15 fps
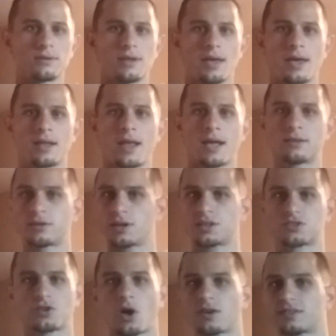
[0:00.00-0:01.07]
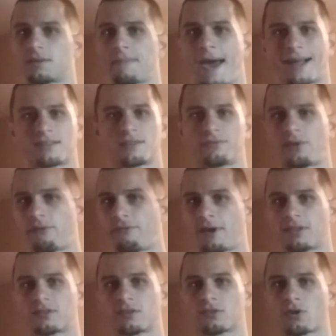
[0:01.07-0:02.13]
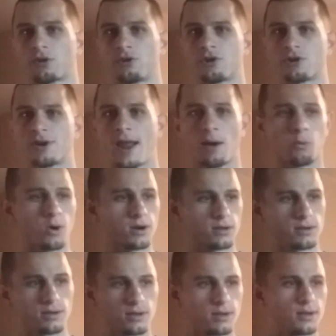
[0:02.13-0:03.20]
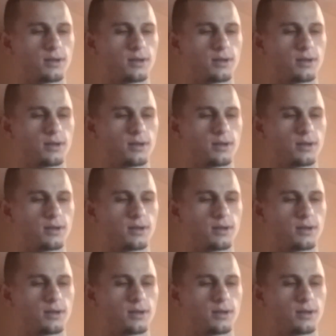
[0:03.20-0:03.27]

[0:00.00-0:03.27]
and to install some active defenses on your network,